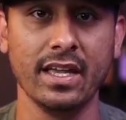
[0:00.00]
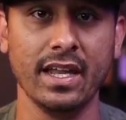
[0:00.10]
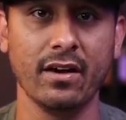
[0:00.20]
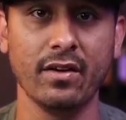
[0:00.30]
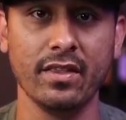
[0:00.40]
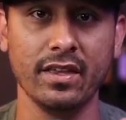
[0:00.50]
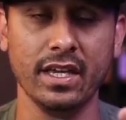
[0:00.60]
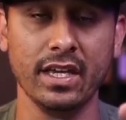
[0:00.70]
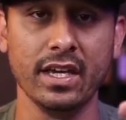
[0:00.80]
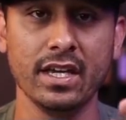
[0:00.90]
Now,
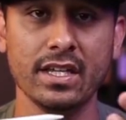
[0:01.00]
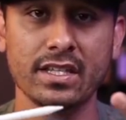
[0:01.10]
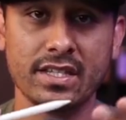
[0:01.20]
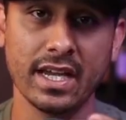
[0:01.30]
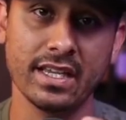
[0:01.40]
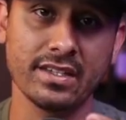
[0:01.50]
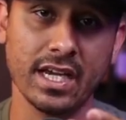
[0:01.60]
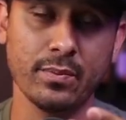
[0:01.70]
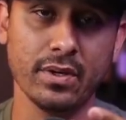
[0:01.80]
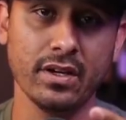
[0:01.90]
the second
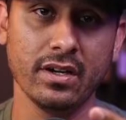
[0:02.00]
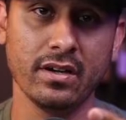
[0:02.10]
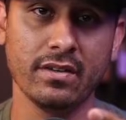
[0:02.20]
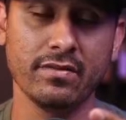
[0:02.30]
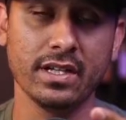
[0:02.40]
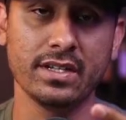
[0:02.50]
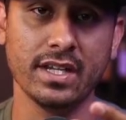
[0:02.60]
type of